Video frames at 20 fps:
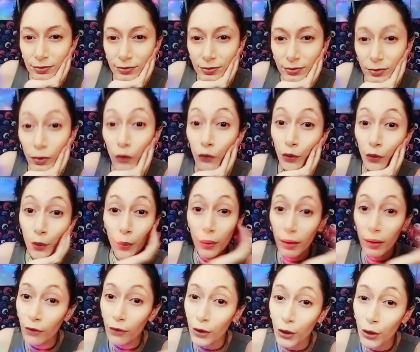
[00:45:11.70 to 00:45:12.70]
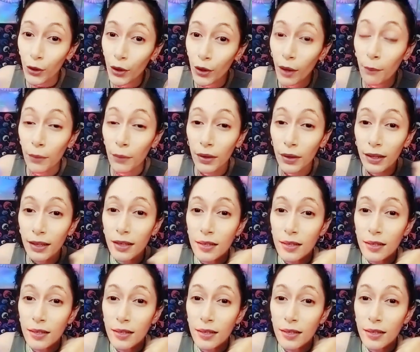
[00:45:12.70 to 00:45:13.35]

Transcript: for whatever your company